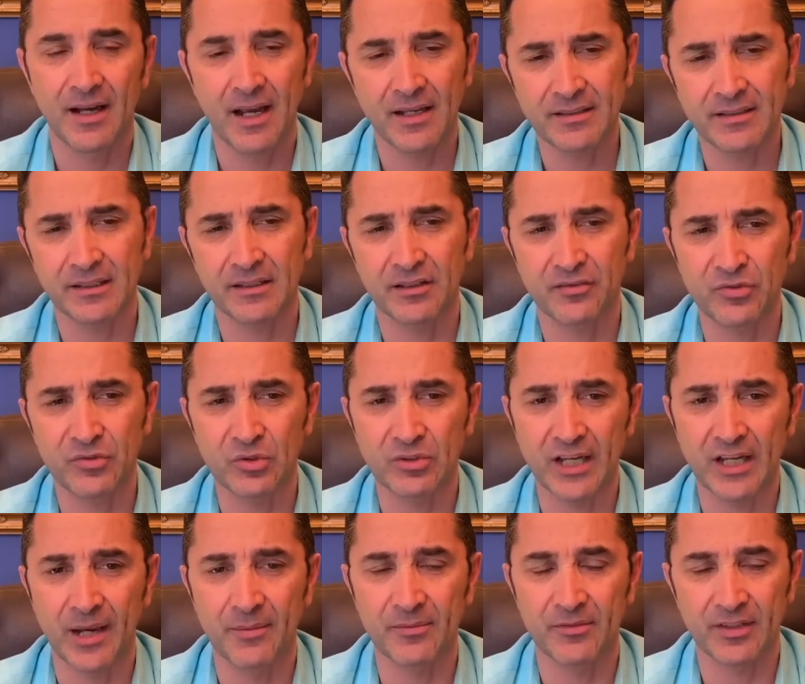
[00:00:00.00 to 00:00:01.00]
I said it a few
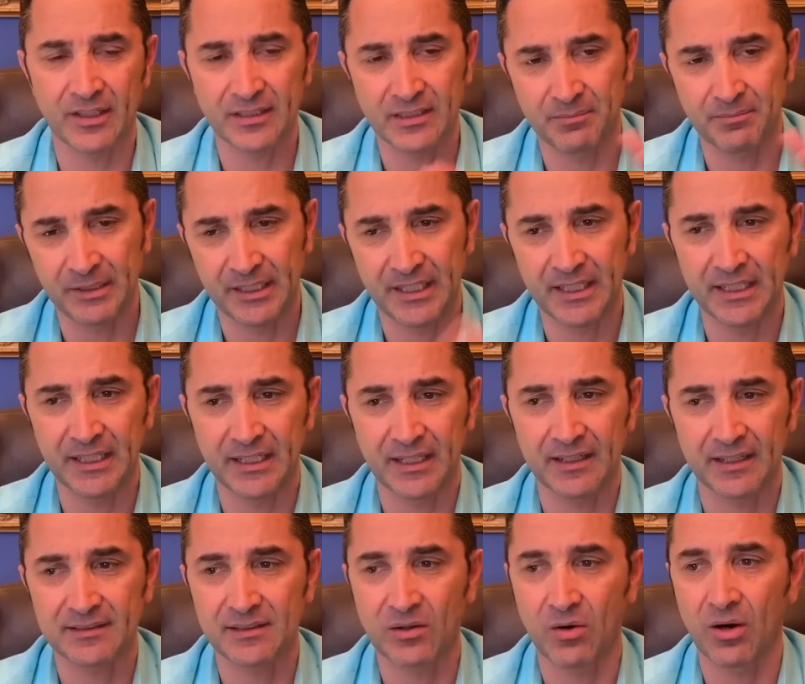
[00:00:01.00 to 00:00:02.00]
times at the
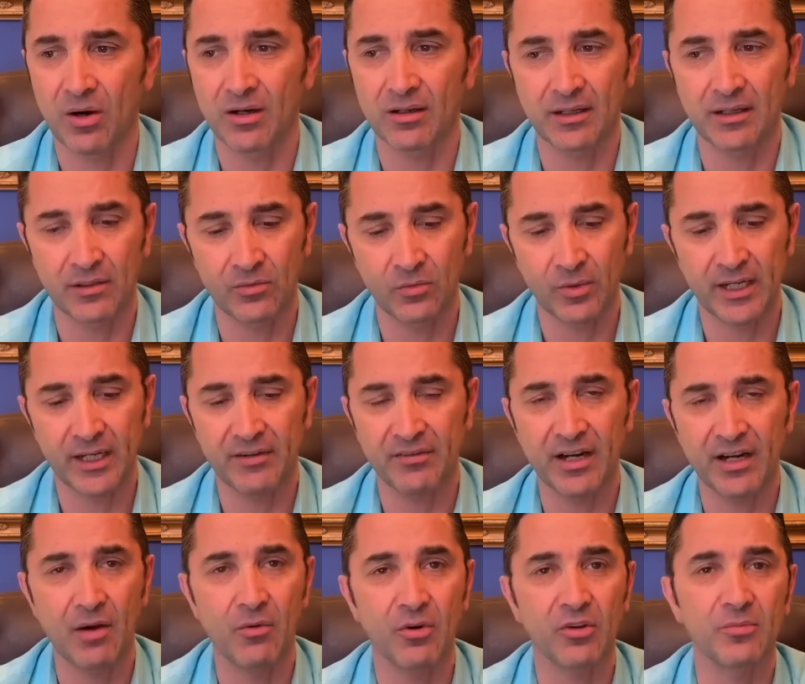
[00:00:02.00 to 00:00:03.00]
beginning, I said, and
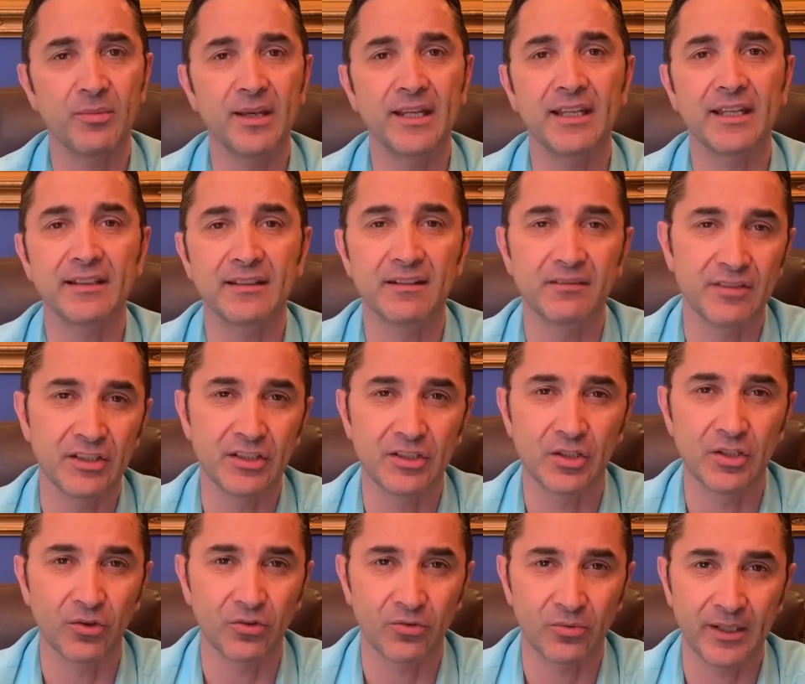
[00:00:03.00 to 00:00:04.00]
whenever I was making the
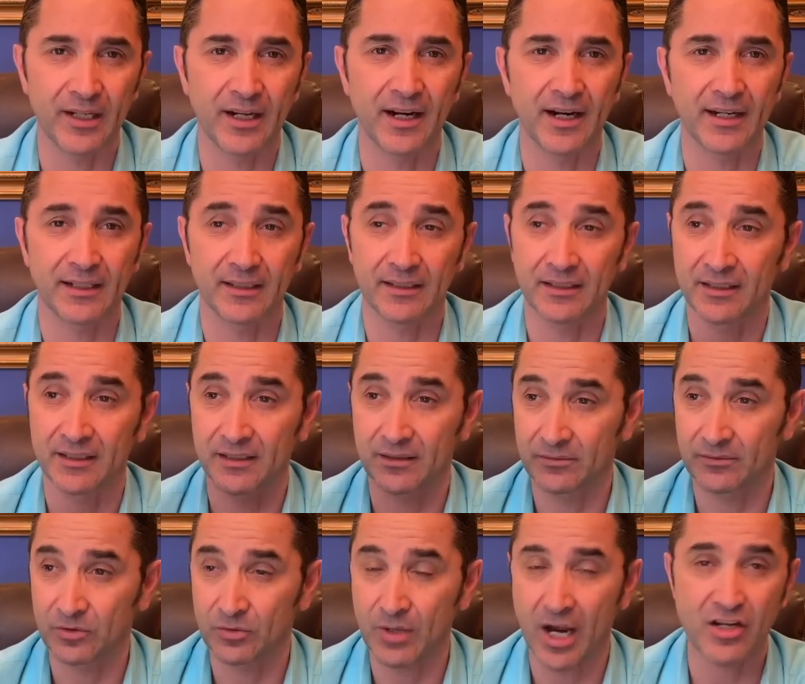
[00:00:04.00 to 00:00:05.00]
videos regarding
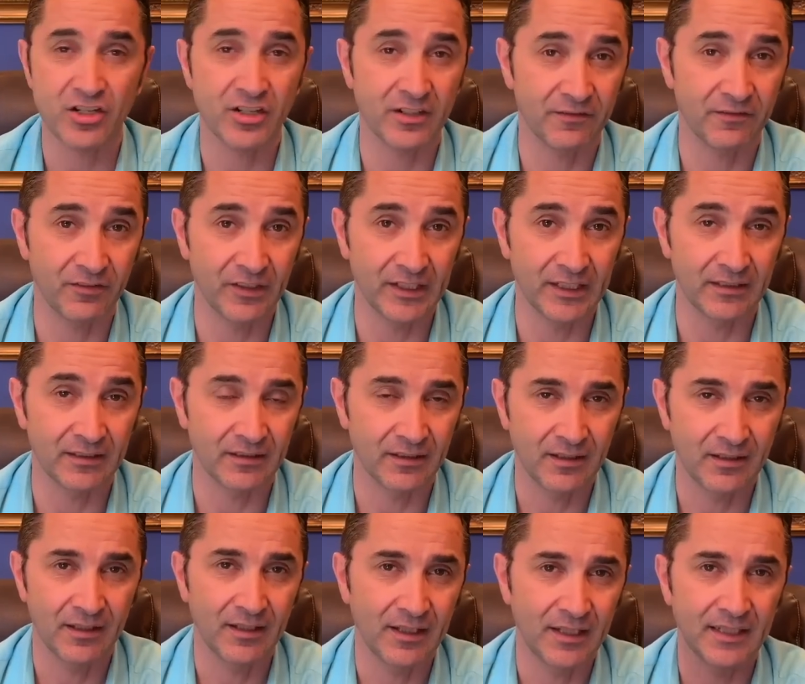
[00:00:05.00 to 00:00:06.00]
the Russian fleet
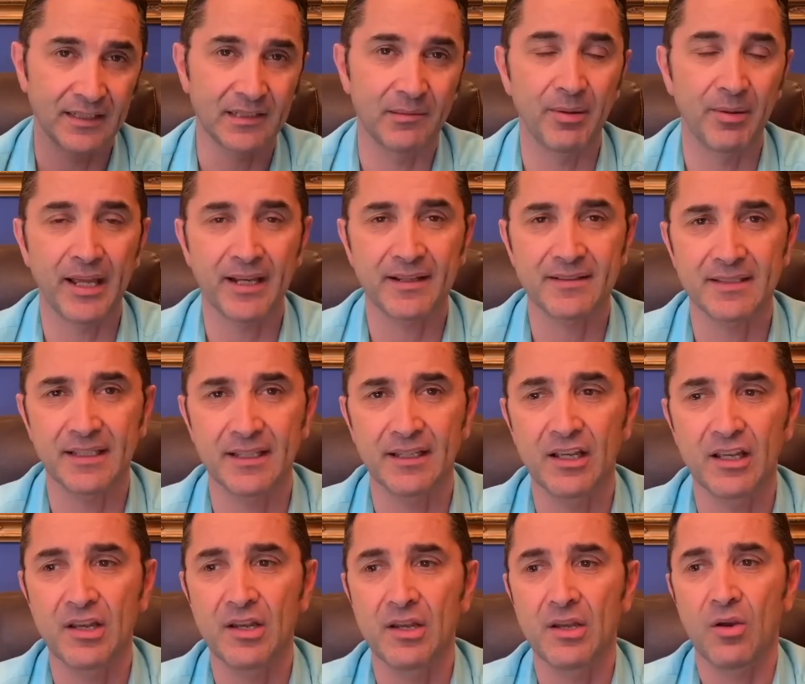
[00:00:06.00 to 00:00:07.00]
in the Black Sea,